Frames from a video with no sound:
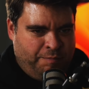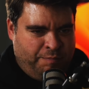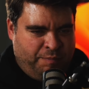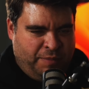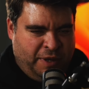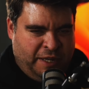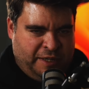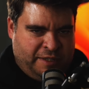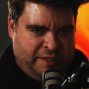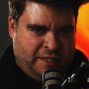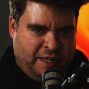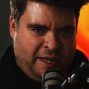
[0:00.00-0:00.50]

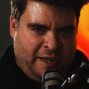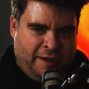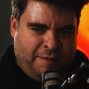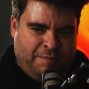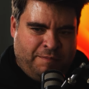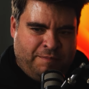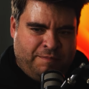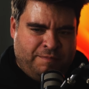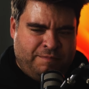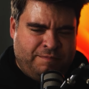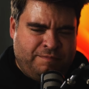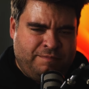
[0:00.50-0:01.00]
But
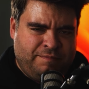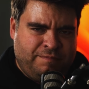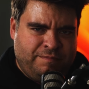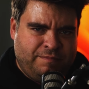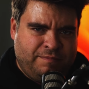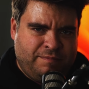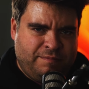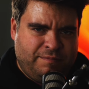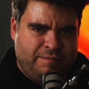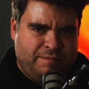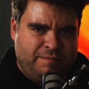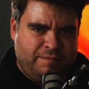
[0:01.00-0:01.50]

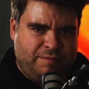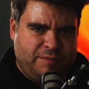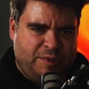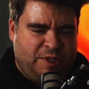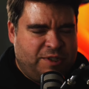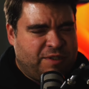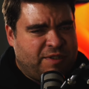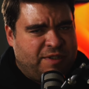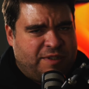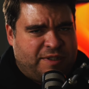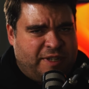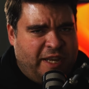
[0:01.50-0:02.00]

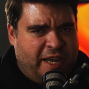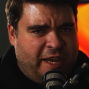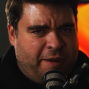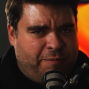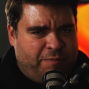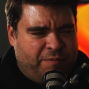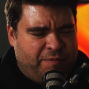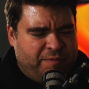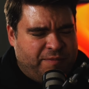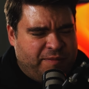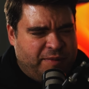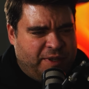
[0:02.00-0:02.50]
just the same,
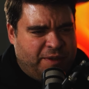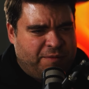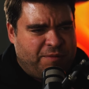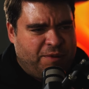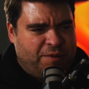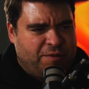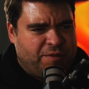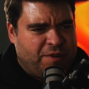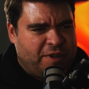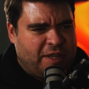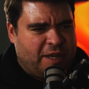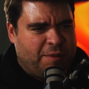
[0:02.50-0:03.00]

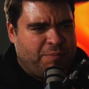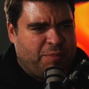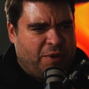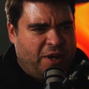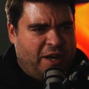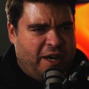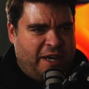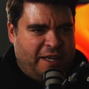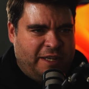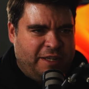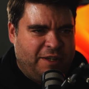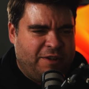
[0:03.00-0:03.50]
you could get
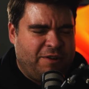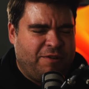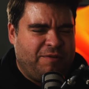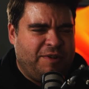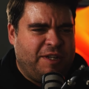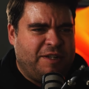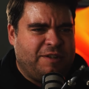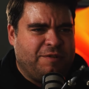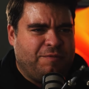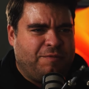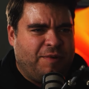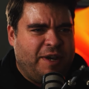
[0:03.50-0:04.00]
by. You don't
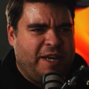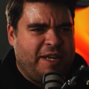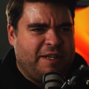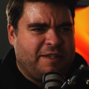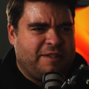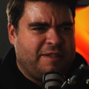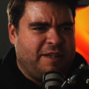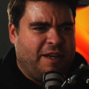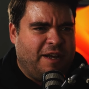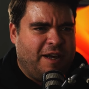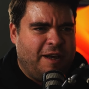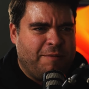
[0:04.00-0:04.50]
need to wait
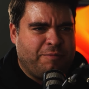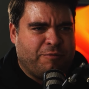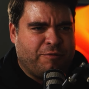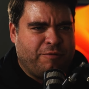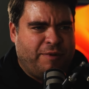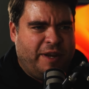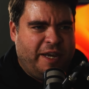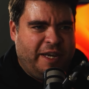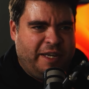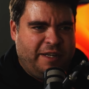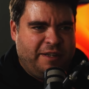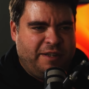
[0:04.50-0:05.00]
to
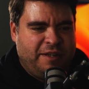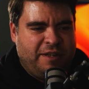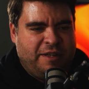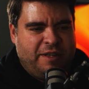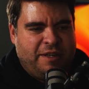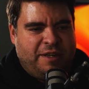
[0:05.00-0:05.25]
upgrade.